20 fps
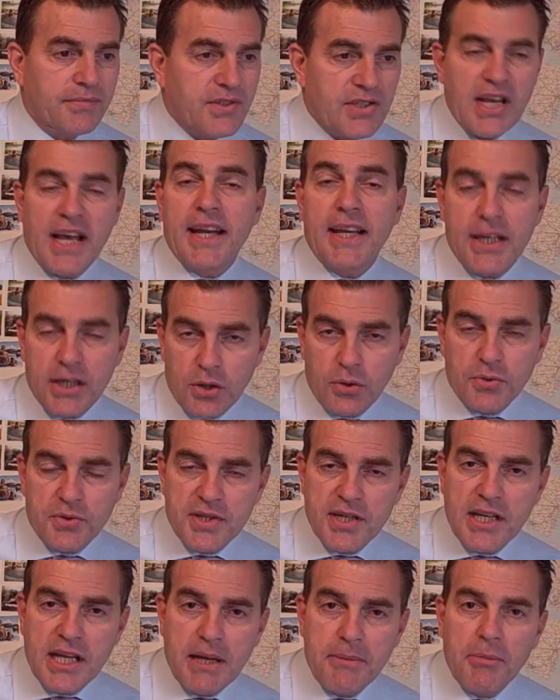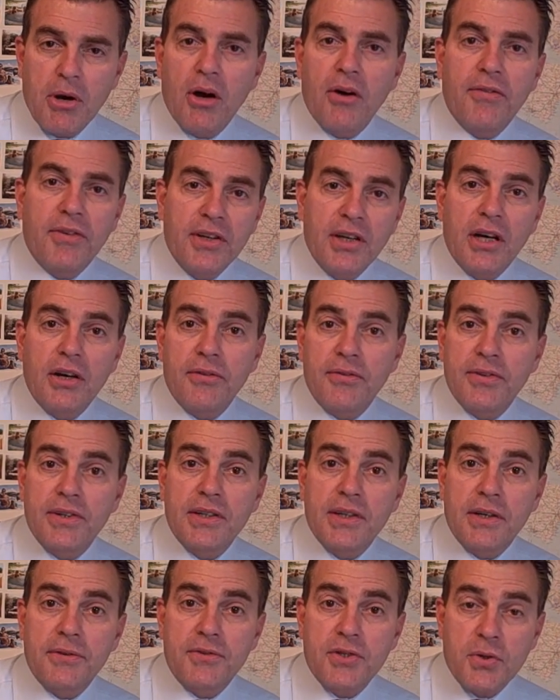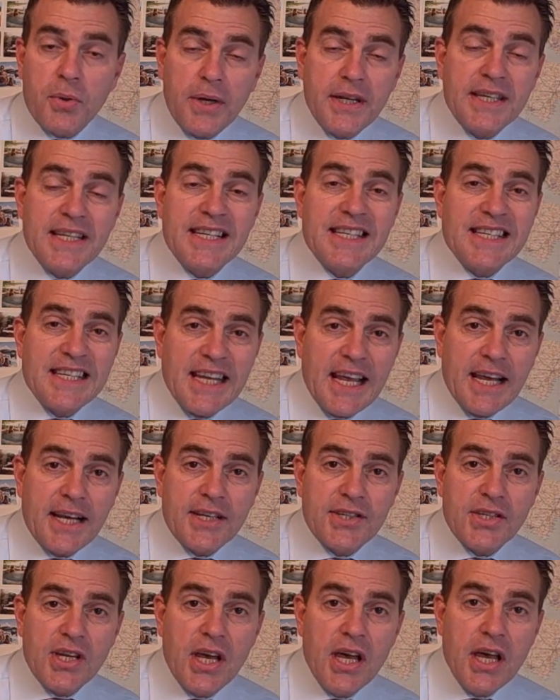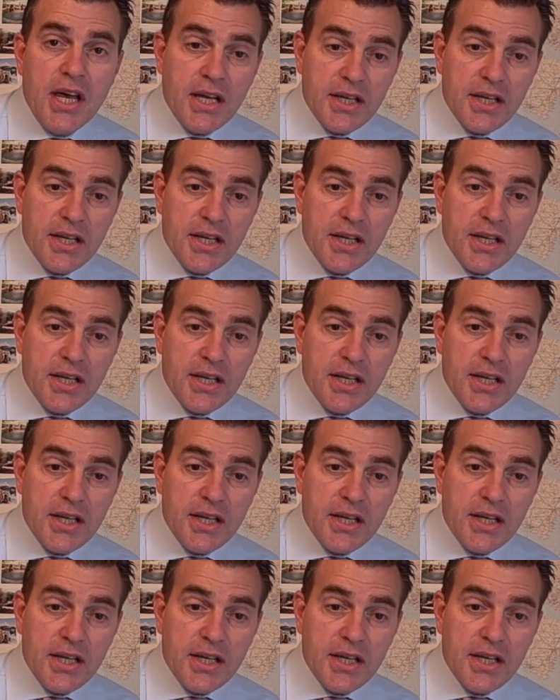technical team of 26.